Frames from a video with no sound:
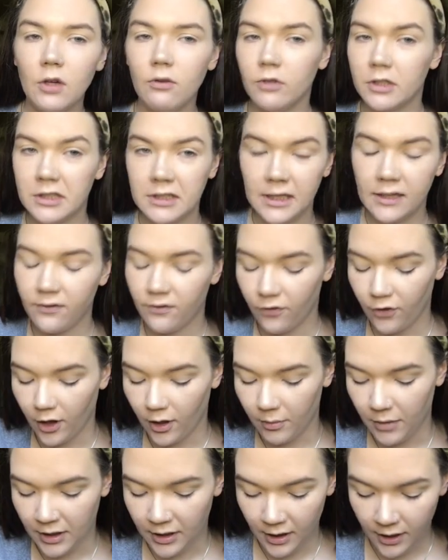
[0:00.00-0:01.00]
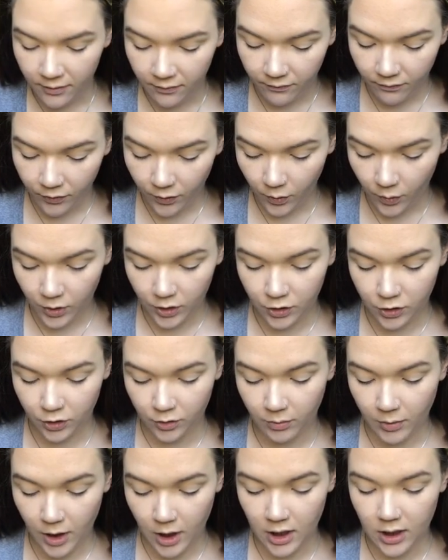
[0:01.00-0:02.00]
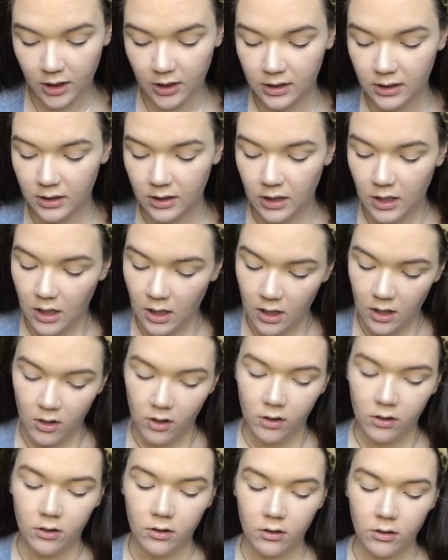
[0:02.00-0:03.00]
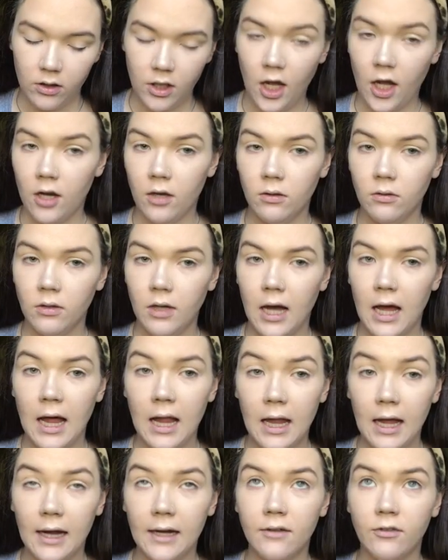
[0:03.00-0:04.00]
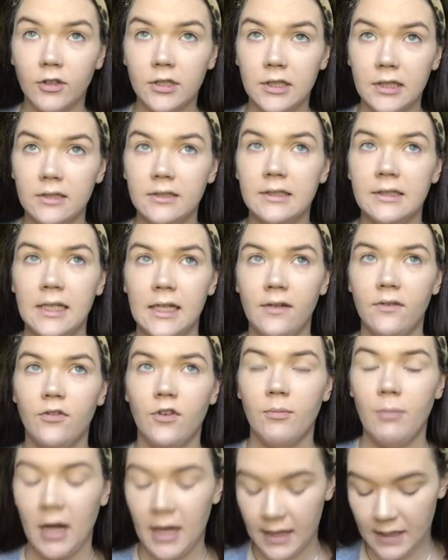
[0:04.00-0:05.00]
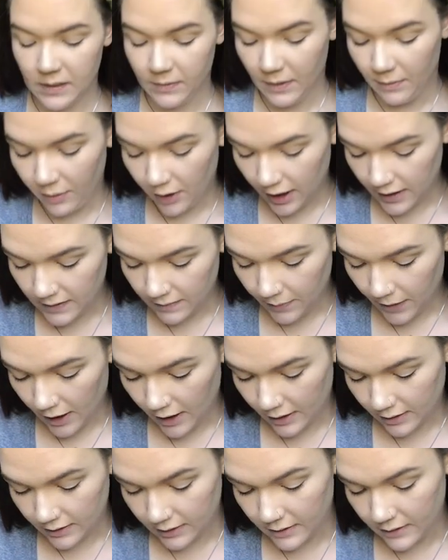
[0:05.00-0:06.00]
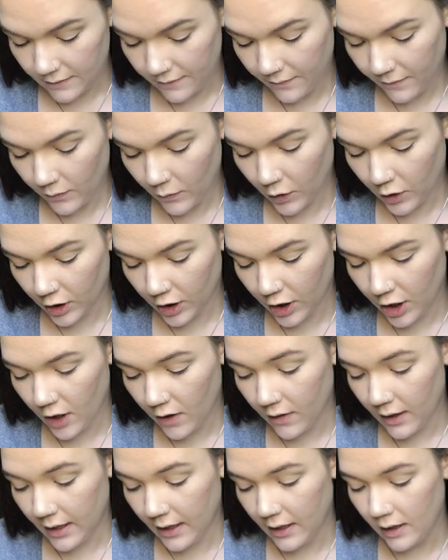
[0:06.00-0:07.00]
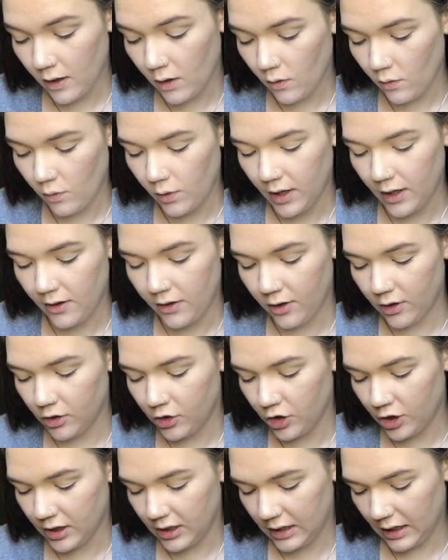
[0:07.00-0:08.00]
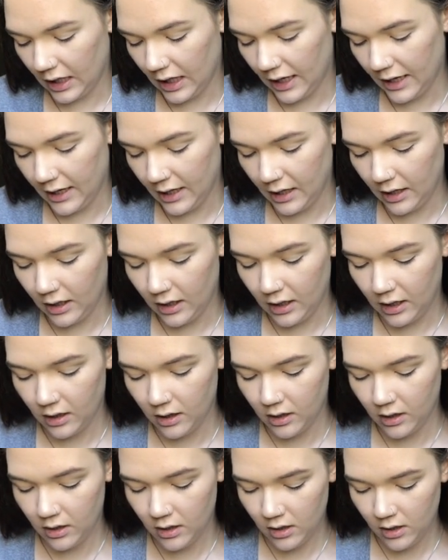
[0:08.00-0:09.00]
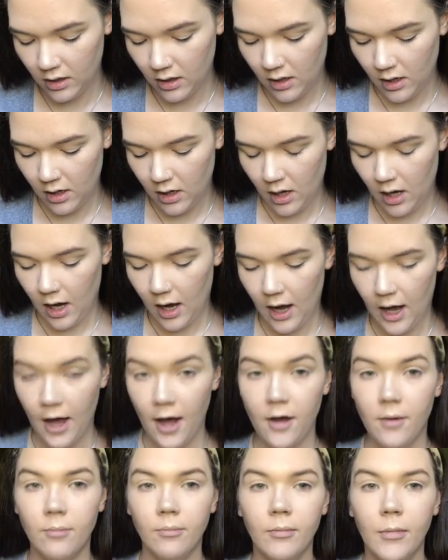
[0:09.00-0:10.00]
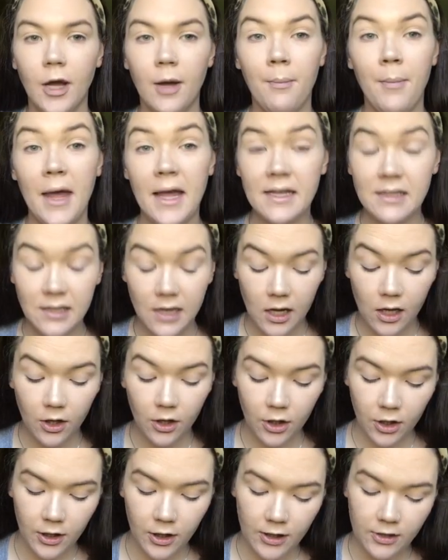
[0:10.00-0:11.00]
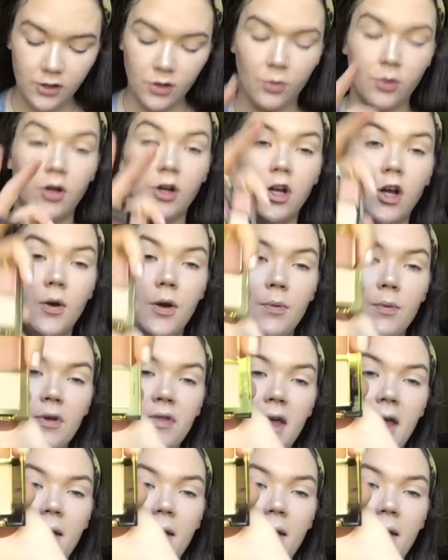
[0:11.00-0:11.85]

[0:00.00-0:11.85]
received from an influencer box. No, I lied, received from my Ipsy Plus box. We're going to go in with just like a base color. So we're gonna go in with